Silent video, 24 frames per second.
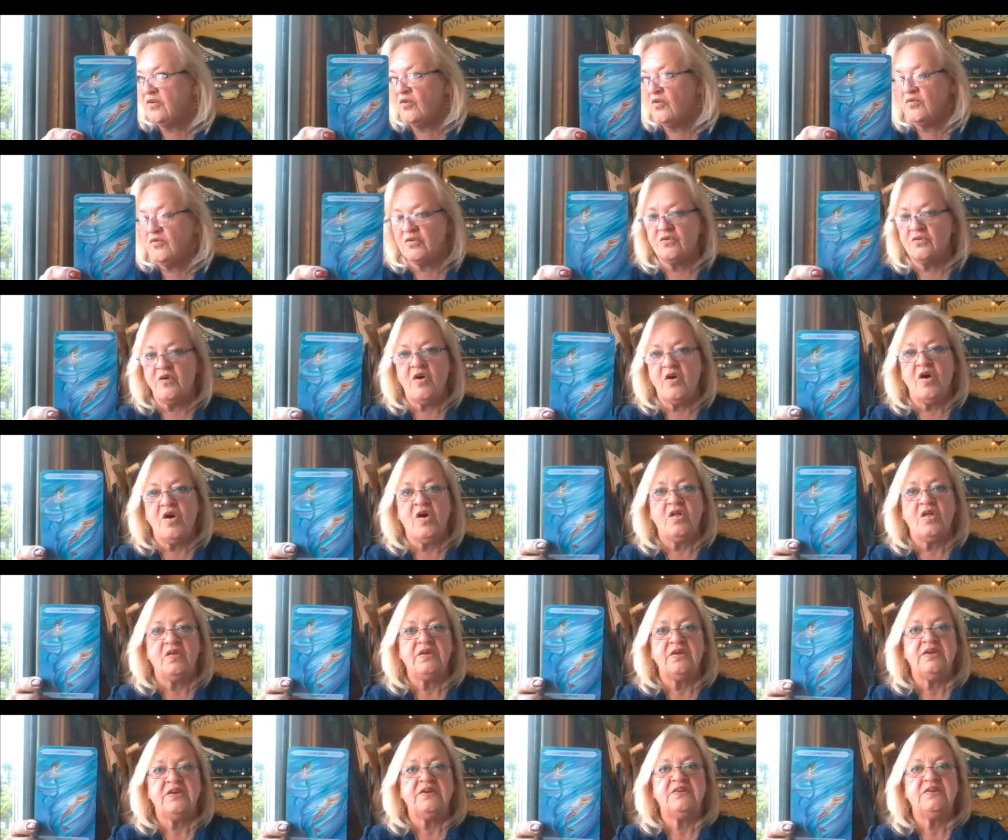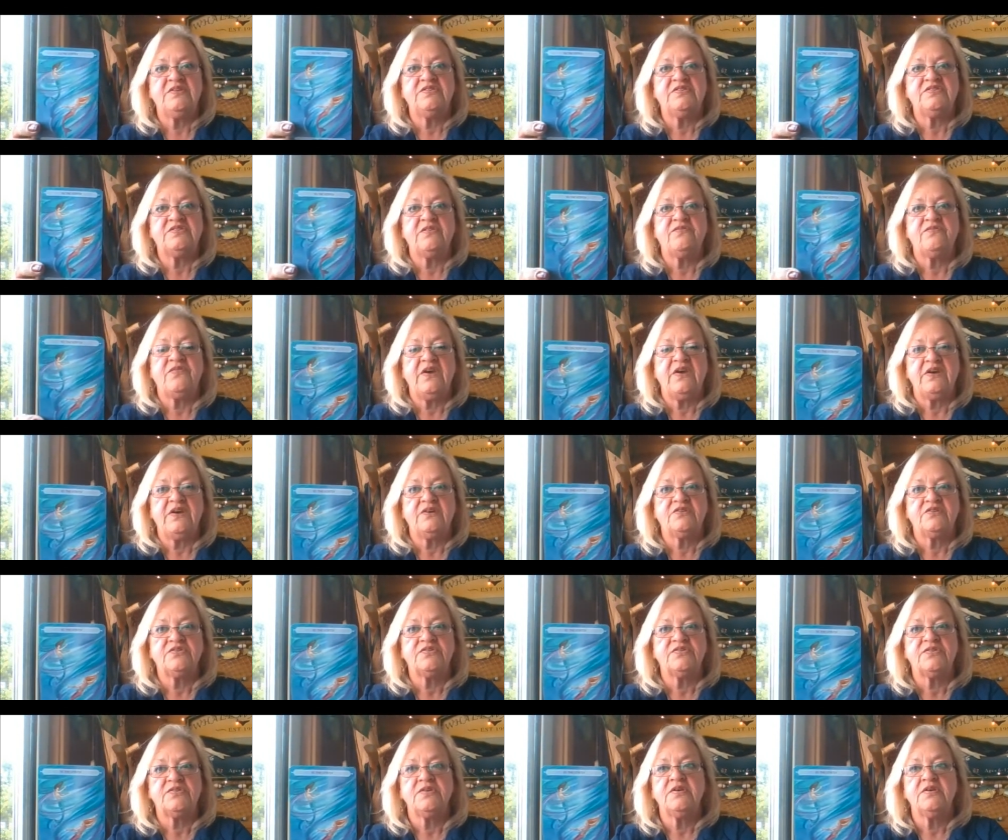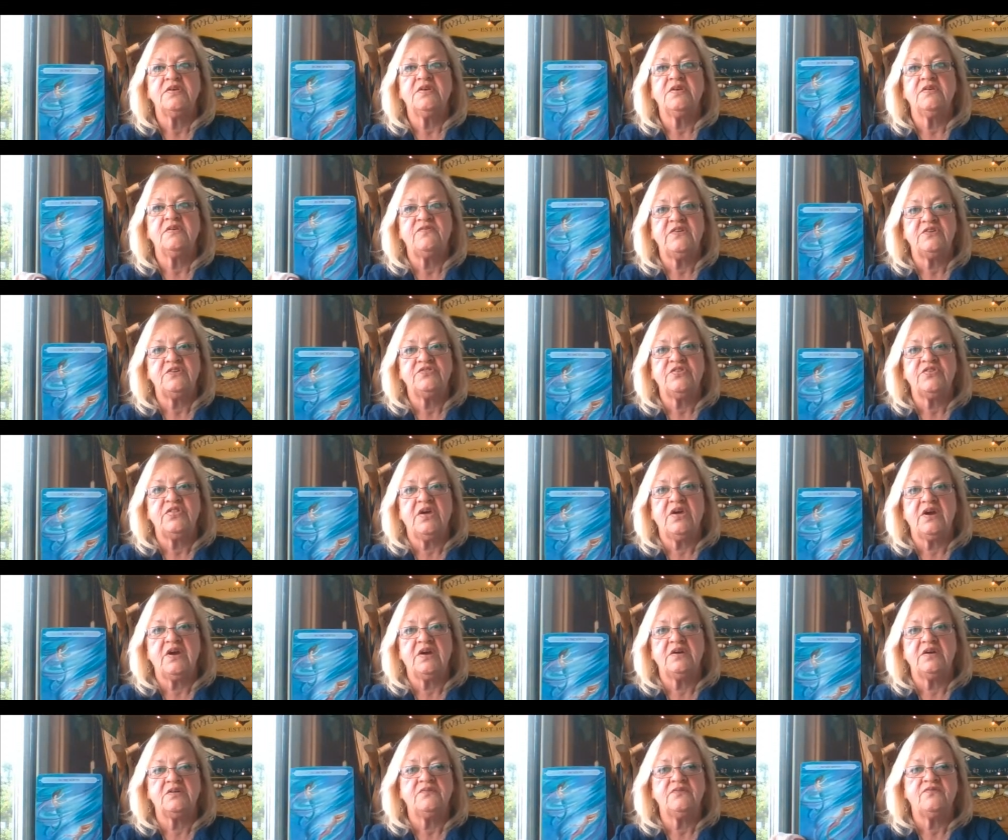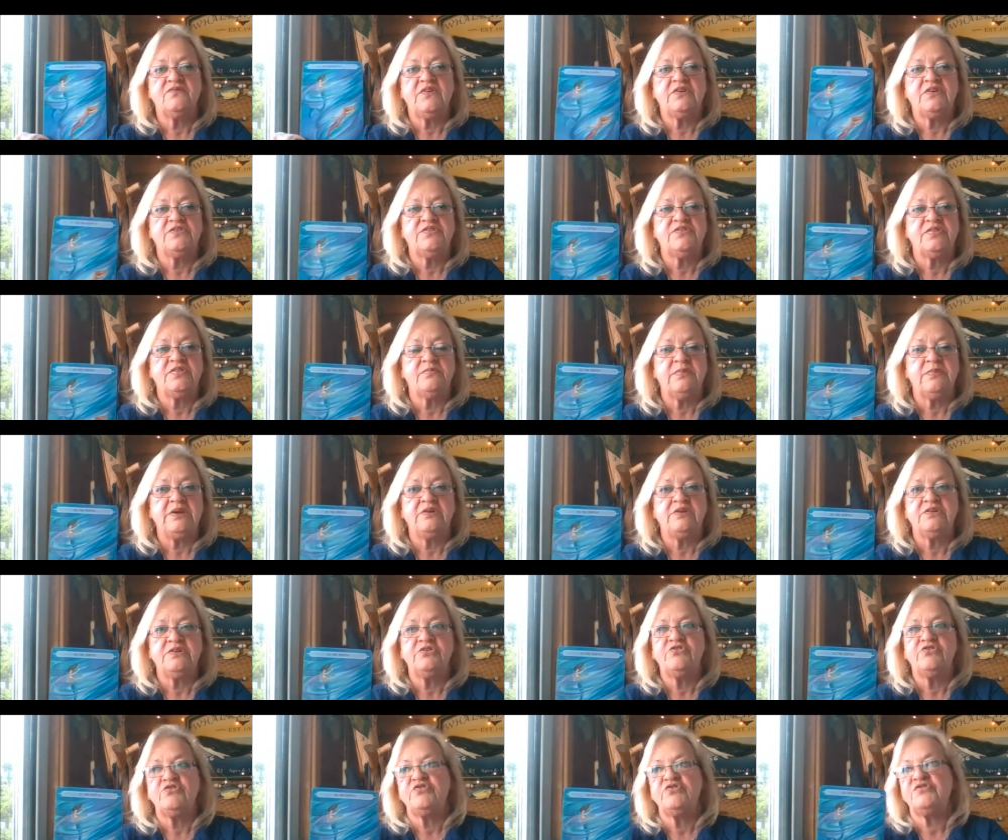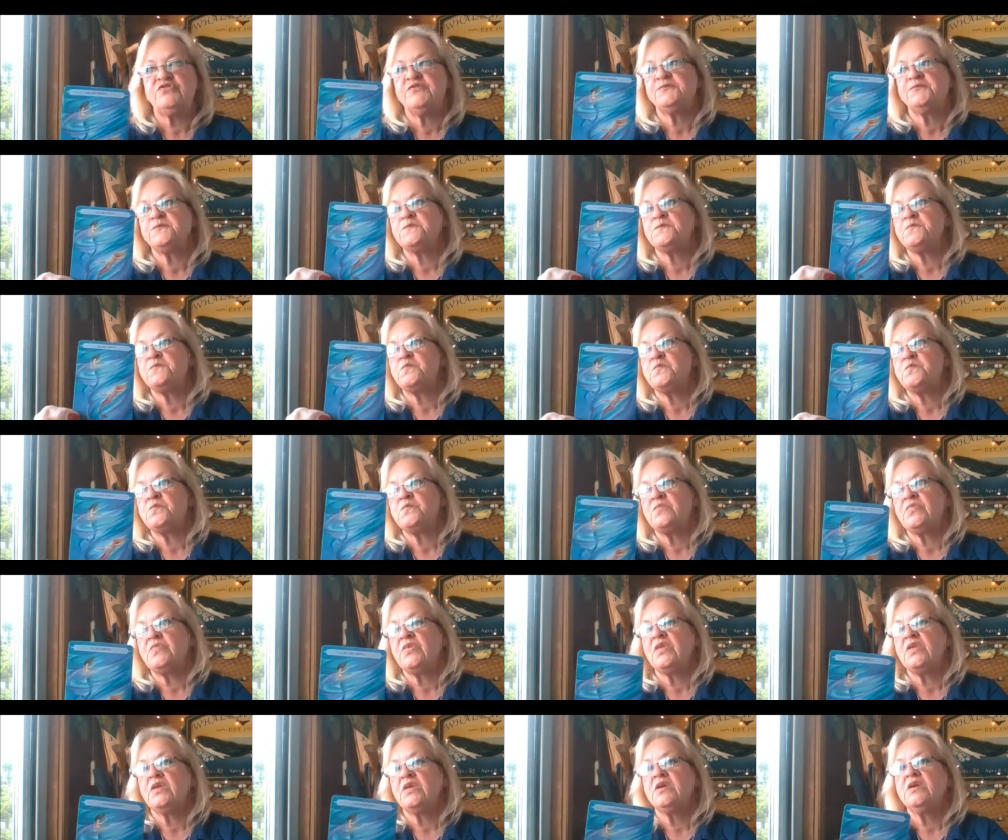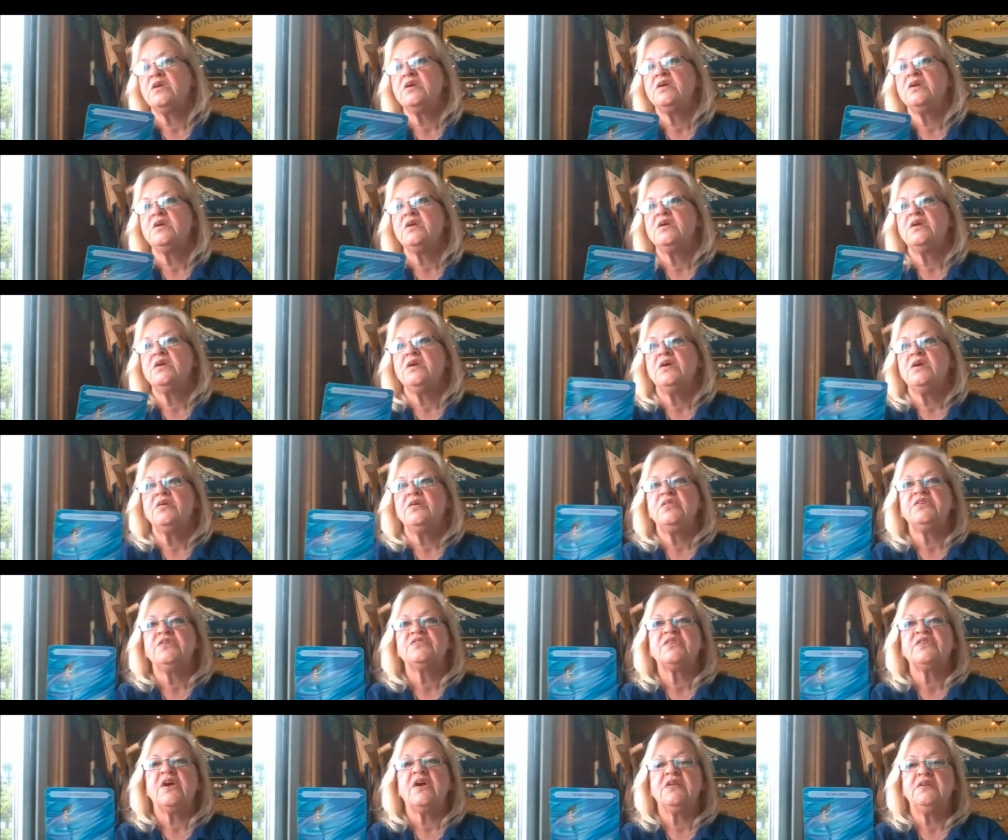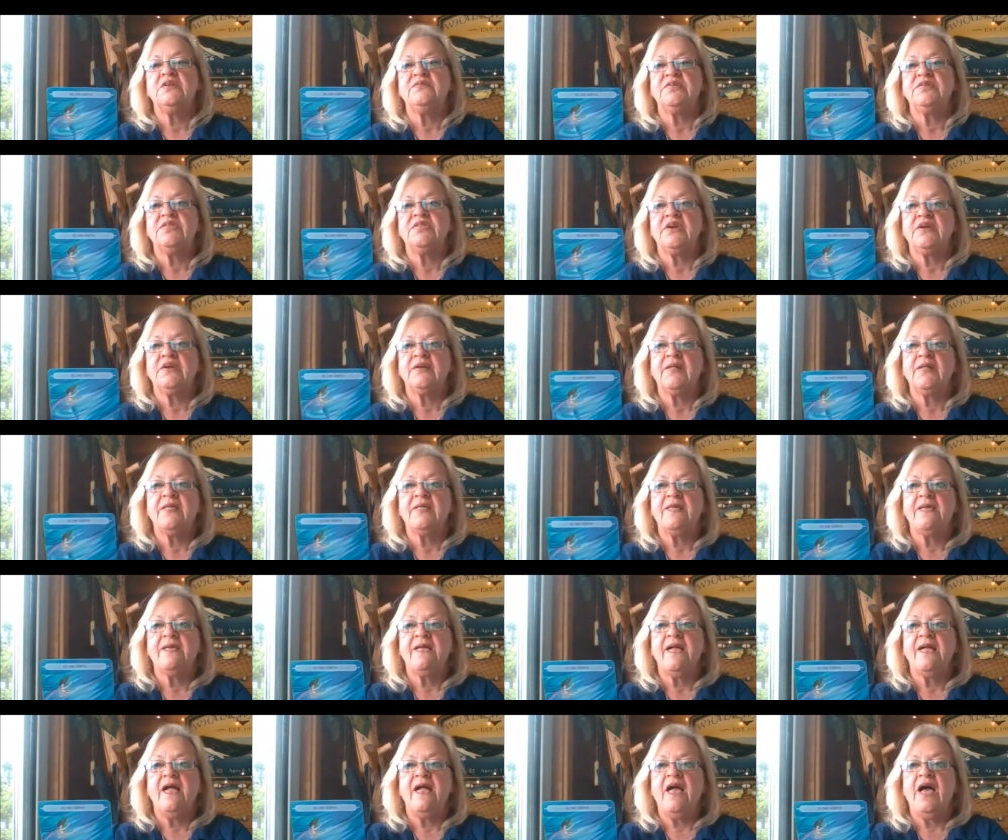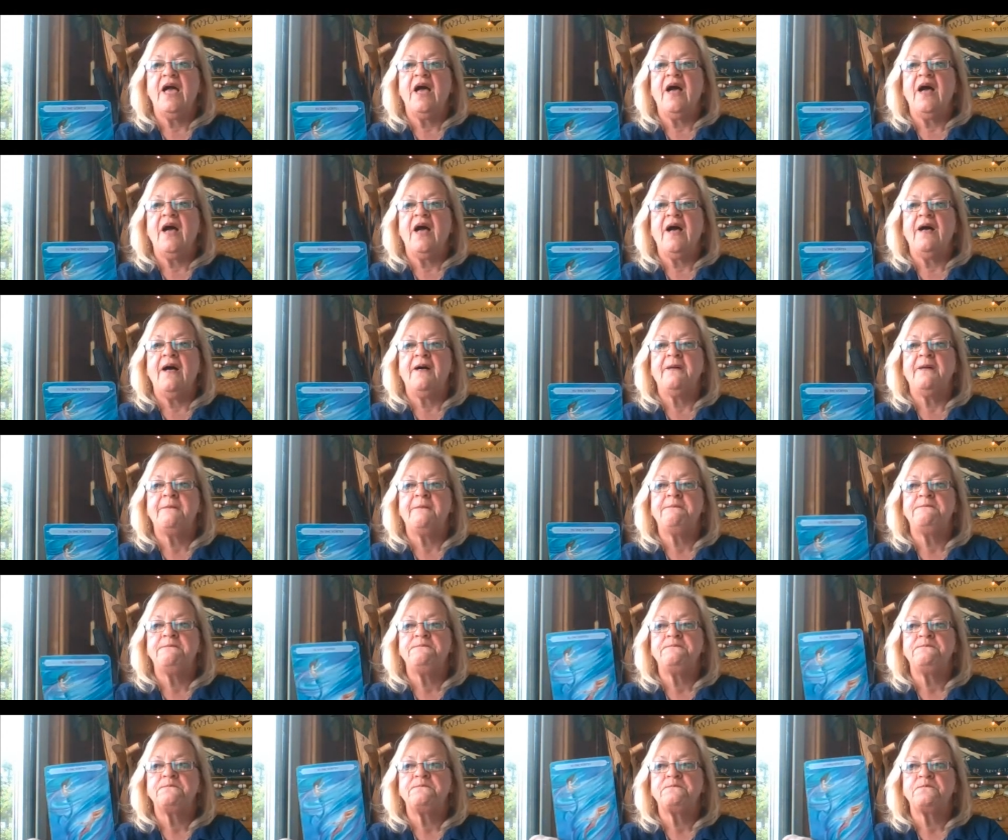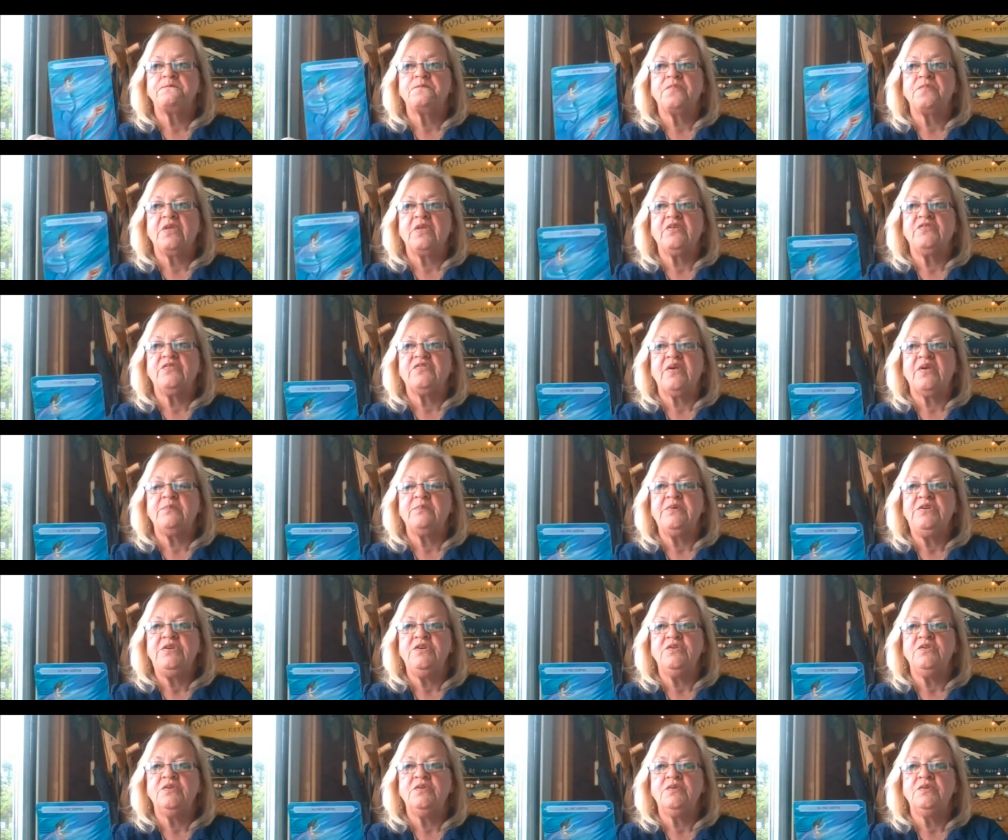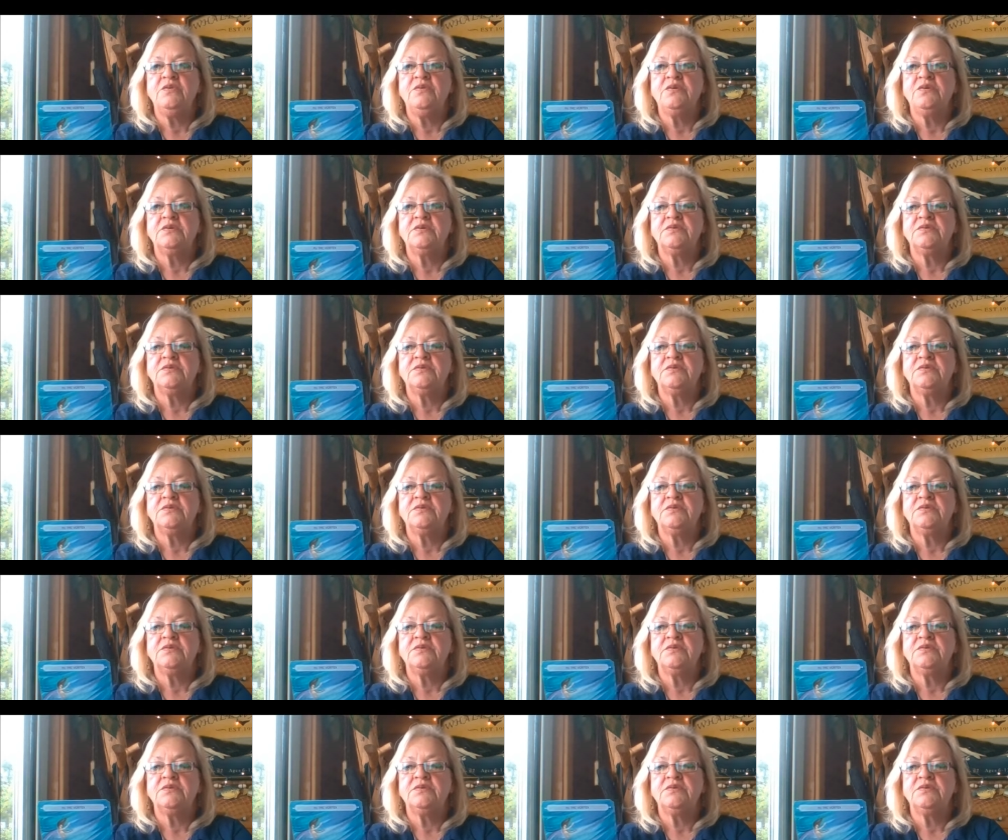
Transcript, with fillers: overall is affairs, affairs of the heart, affairs of the marriages, this kind of a thing. Um, some of you